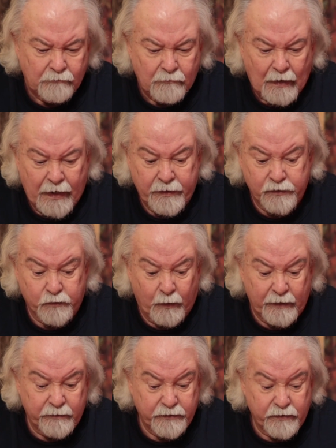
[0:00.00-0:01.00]
and as
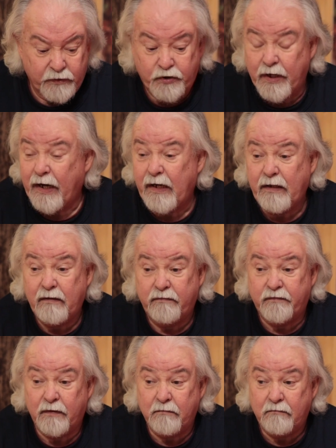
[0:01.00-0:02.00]
well as the shade
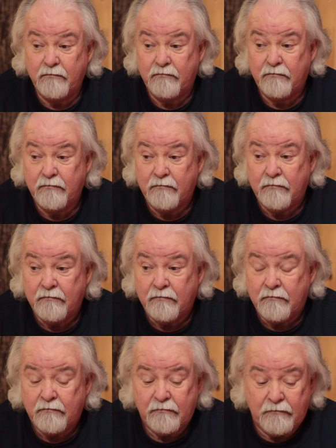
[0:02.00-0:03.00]
from
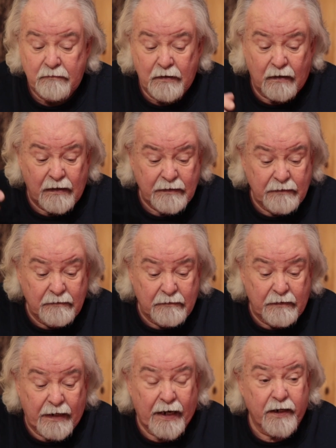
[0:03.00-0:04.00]

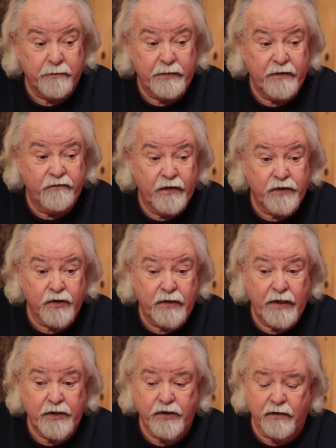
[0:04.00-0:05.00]
non-canopy
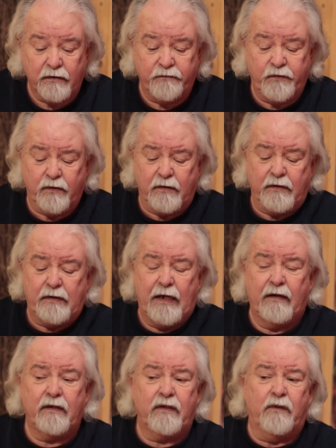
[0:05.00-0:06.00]
vegetation. If you're
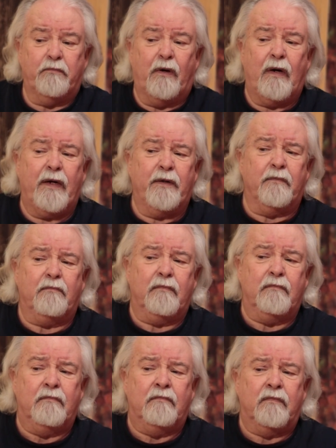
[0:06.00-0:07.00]
down at the bottom,
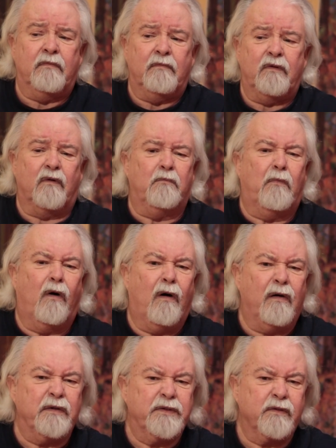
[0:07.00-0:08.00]
you're
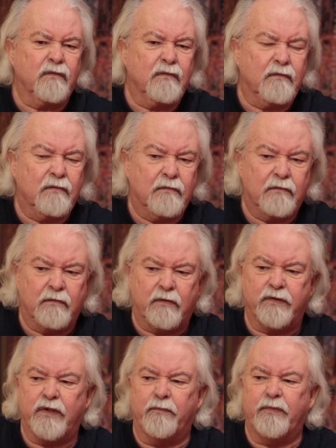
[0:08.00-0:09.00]
moss
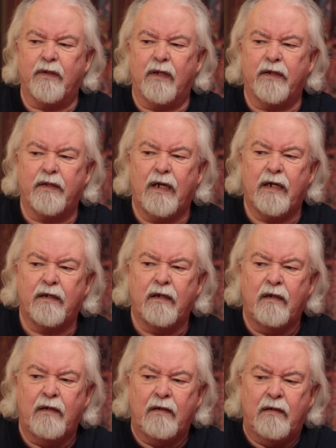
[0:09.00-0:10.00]
or something like that,
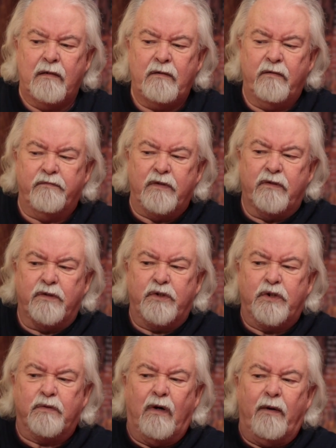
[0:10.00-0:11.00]
and you have a little
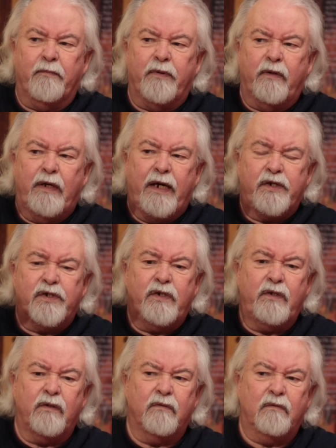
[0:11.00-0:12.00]
shrub next
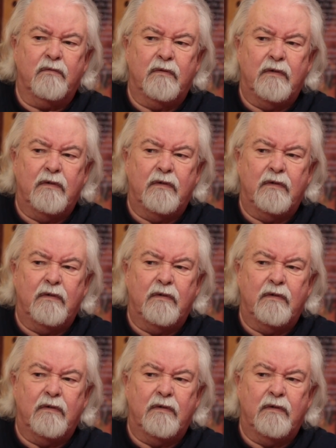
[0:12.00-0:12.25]
to you,